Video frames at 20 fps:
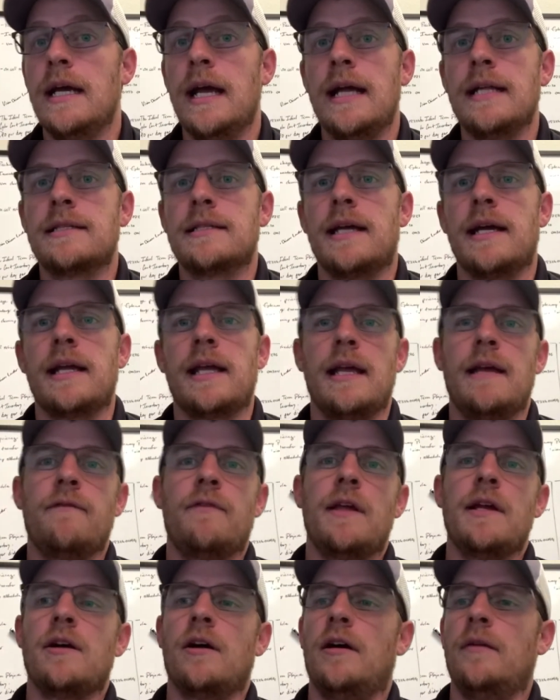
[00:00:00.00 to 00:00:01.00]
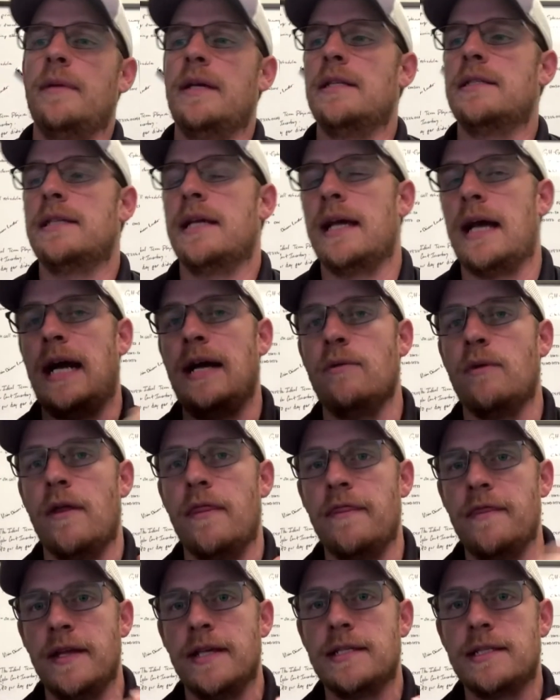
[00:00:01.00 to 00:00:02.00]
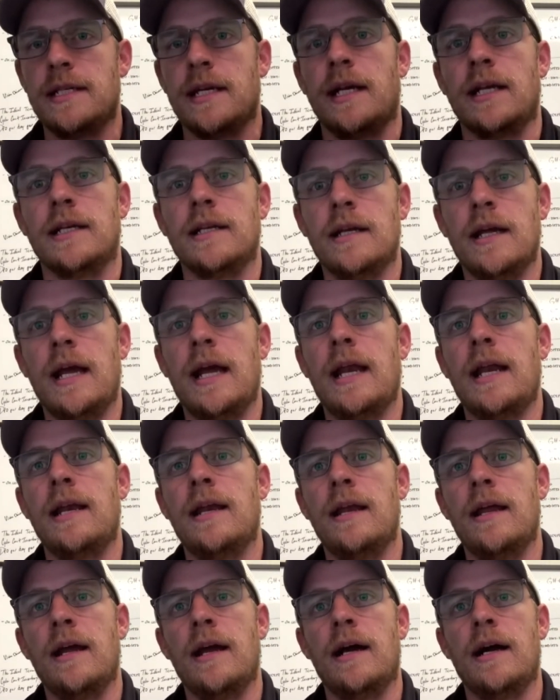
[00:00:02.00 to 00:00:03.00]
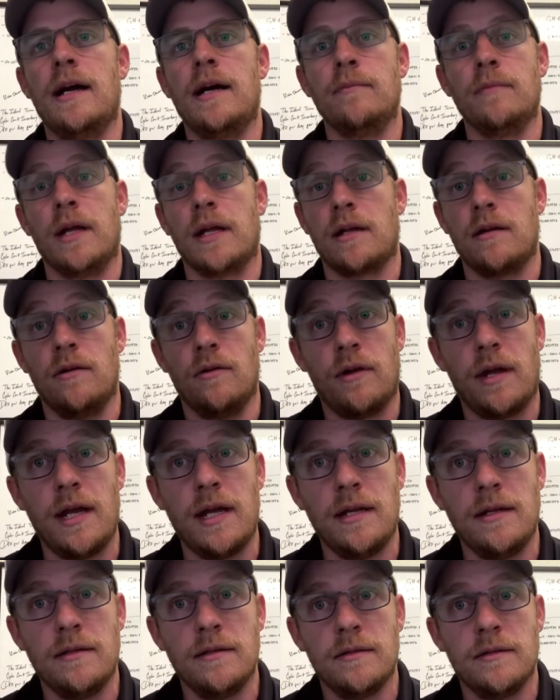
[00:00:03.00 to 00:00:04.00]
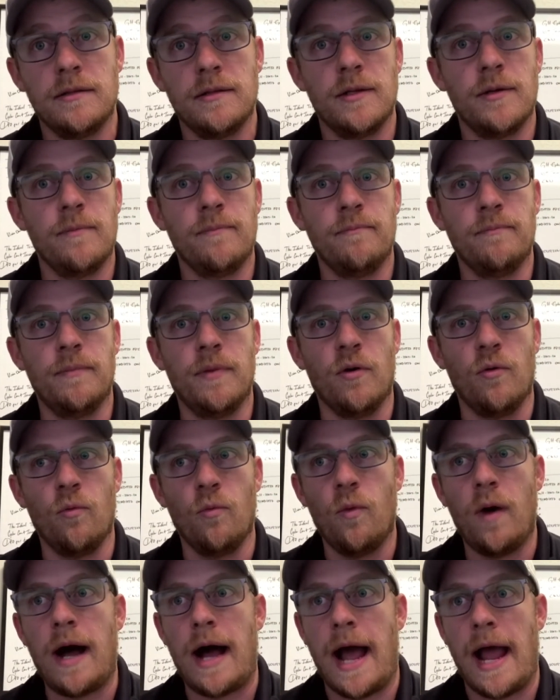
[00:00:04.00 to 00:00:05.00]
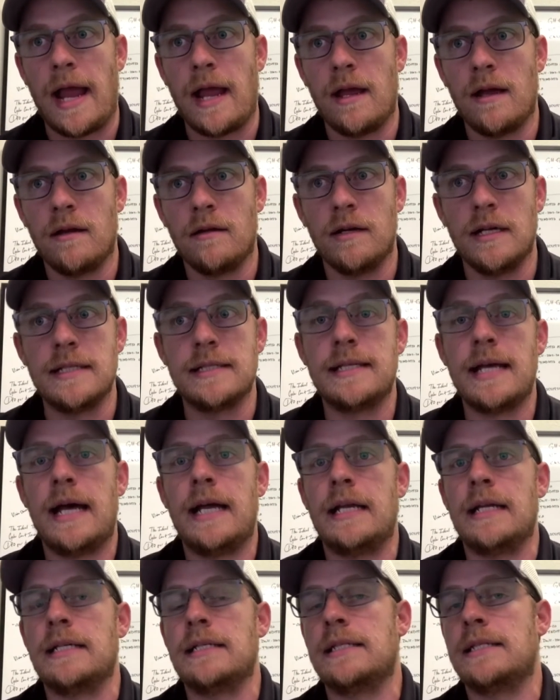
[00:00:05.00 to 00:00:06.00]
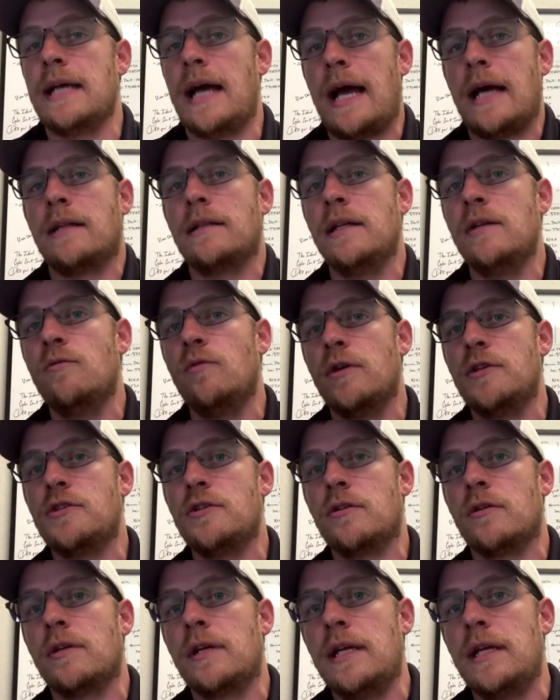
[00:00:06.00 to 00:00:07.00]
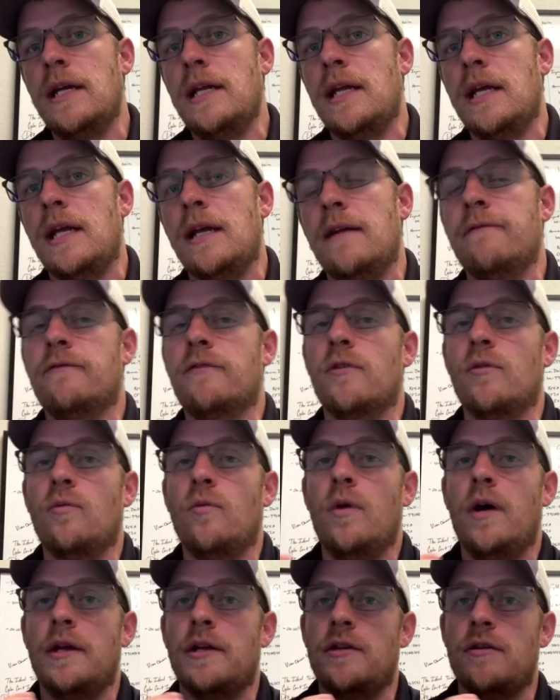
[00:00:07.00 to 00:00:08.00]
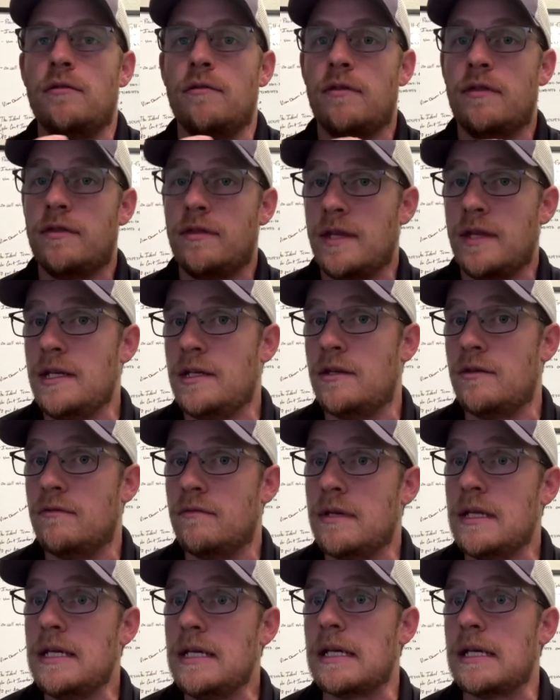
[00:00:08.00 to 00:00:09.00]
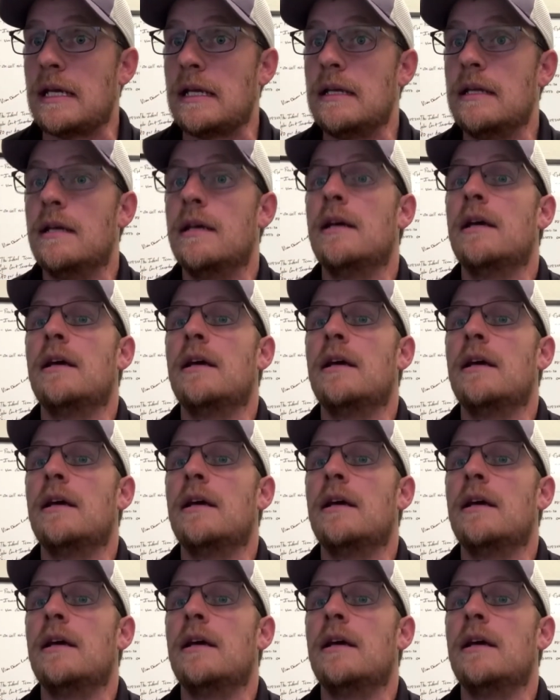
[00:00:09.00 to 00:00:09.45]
It's like if they call me and say, I want this done, and I'm like, okay, but why? Is that exactly what you're getting for what you think you need?